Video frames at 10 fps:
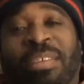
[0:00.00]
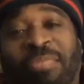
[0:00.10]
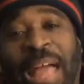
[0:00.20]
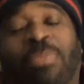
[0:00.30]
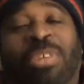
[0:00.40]

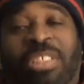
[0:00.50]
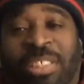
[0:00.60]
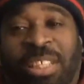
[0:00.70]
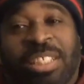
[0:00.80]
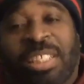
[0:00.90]
that was
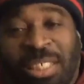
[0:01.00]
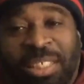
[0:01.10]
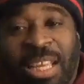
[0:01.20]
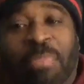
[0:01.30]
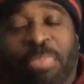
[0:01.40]
such a
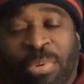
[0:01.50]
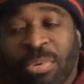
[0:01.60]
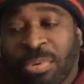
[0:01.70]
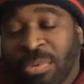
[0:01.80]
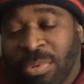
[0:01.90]

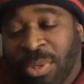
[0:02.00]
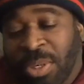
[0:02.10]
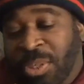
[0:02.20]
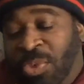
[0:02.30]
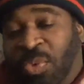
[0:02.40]
sample
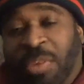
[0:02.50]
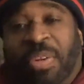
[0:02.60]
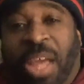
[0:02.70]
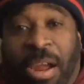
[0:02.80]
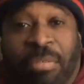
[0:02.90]

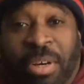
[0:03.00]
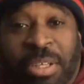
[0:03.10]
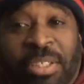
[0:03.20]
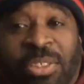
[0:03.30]
driven era.